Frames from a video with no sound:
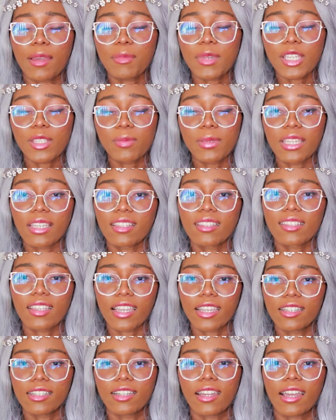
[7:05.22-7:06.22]
that makes me
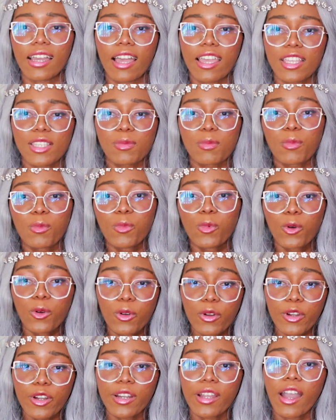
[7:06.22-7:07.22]
excited as
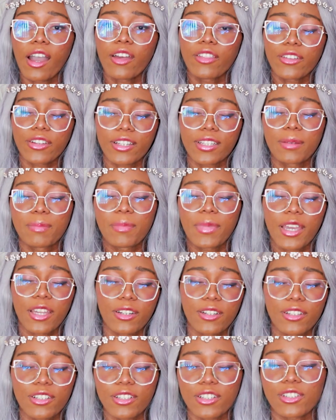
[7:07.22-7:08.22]
more other
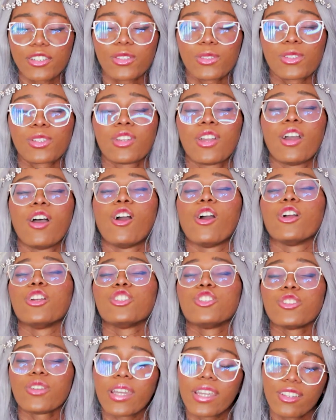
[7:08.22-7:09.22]
competitors are
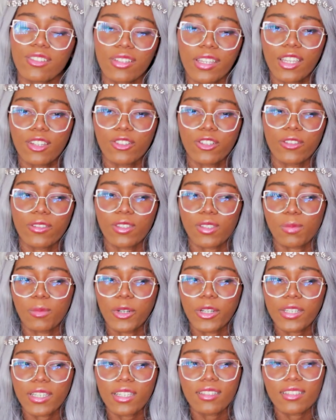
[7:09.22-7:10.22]
trying to enter this
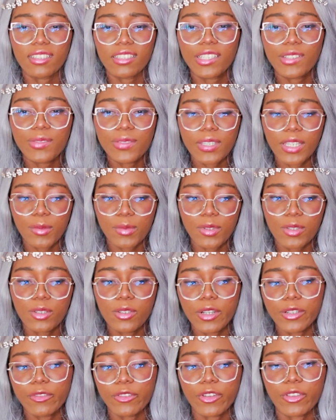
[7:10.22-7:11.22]
market to give Samsung a
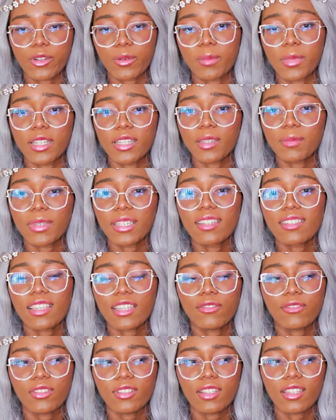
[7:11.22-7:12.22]
run for their money, because
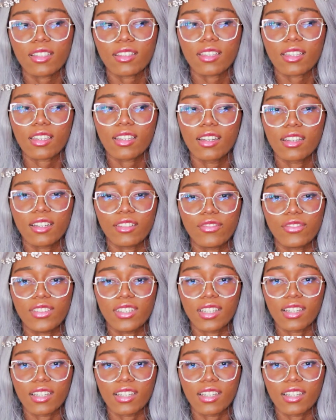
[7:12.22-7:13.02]
I feel like they could have